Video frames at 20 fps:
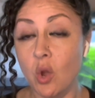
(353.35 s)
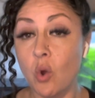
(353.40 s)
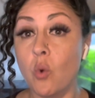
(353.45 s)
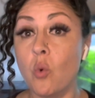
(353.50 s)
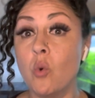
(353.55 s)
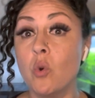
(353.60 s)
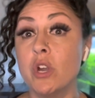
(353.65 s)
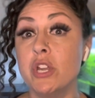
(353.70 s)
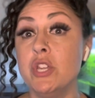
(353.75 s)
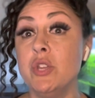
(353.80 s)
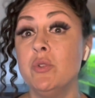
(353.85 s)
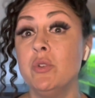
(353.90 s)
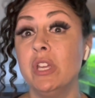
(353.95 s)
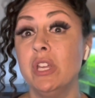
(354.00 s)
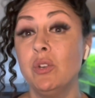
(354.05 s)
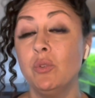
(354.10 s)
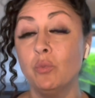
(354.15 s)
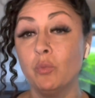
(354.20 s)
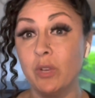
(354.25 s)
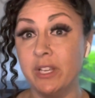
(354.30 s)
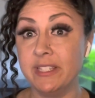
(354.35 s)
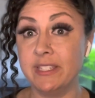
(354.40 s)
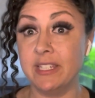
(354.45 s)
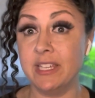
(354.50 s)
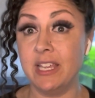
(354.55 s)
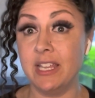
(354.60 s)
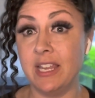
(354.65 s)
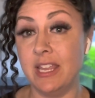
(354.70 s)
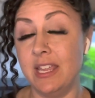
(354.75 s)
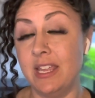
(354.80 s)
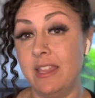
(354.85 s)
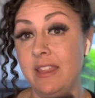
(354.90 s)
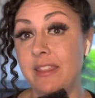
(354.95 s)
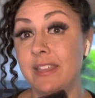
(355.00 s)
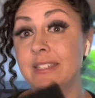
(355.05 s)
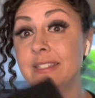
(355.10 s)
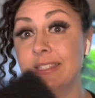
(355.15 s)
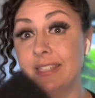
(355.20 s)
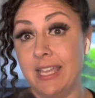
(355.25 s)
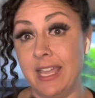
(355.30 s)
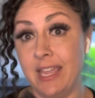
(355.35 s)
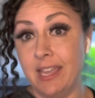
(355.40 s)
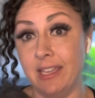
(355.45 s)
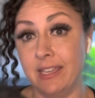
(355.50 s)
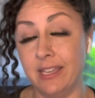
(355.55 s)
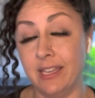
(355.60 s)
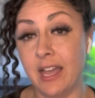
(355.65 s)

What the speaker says: or you can rinse it in the sink.